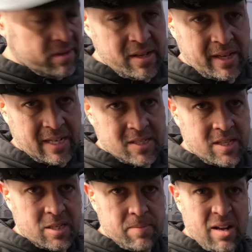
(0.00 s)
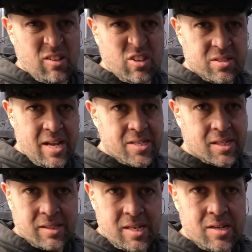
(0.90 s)
like I said, this metal looks nice
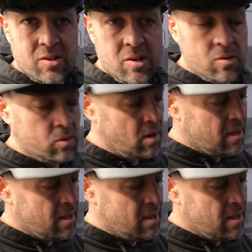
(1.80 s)
and clean and new,